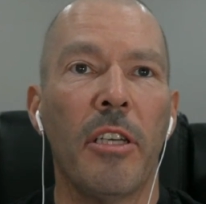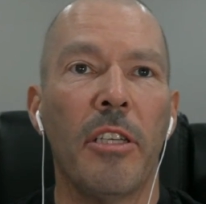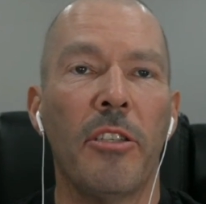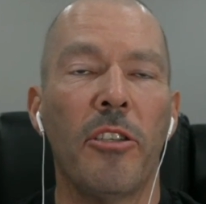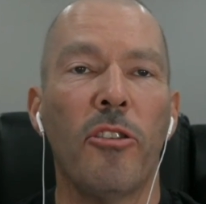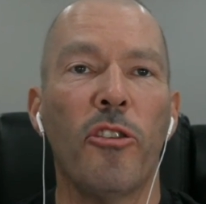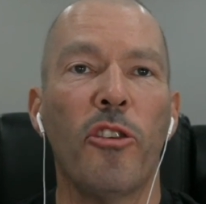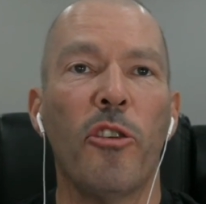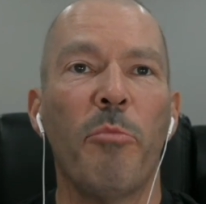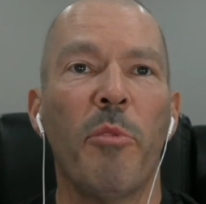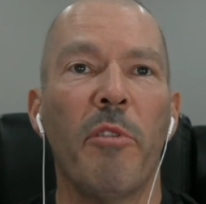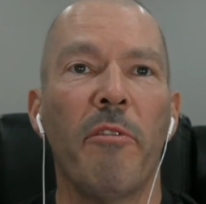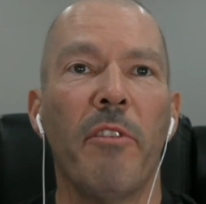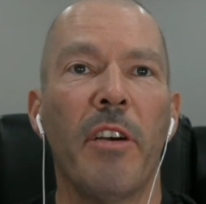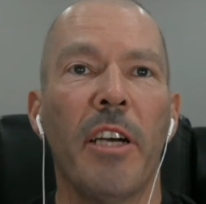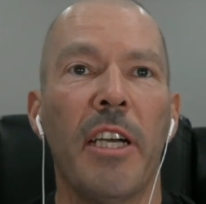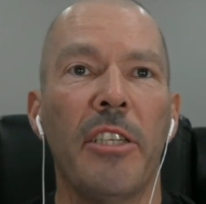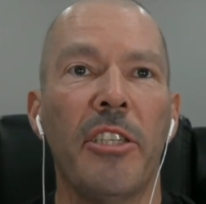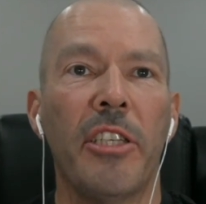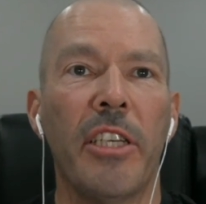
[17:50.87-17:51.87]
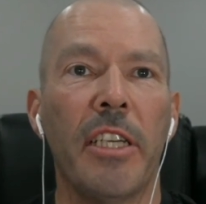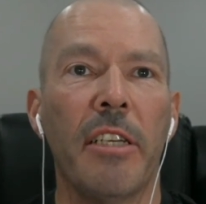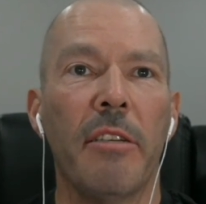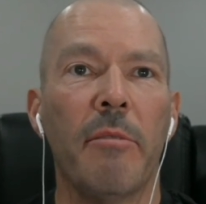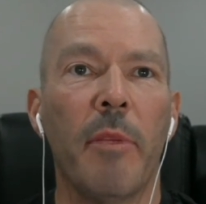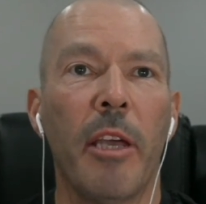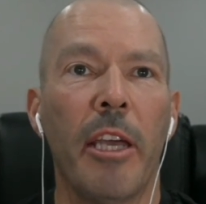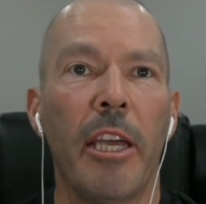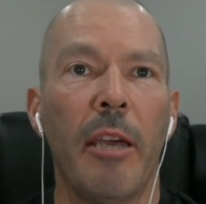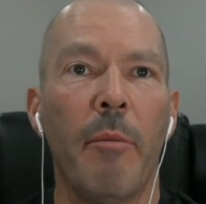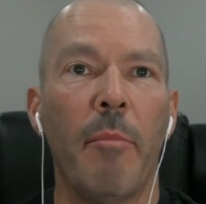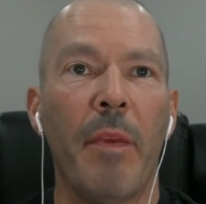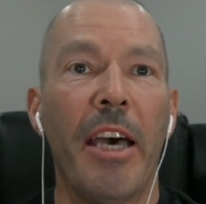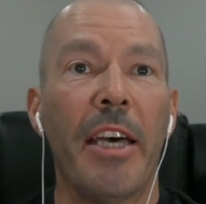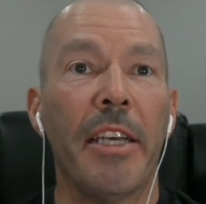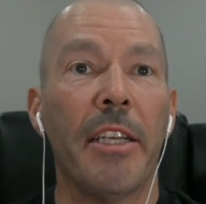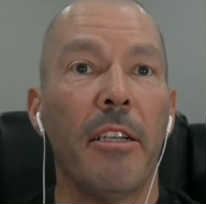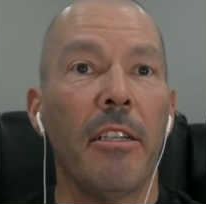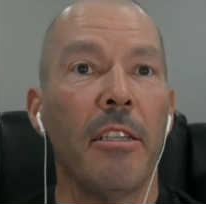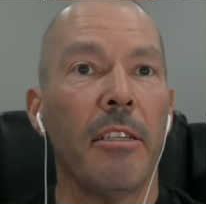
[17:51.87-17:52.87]
is a supervising
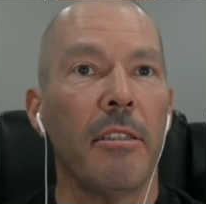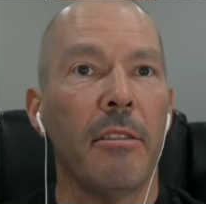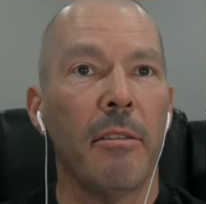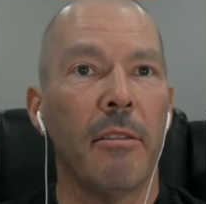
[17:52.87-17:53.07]
adult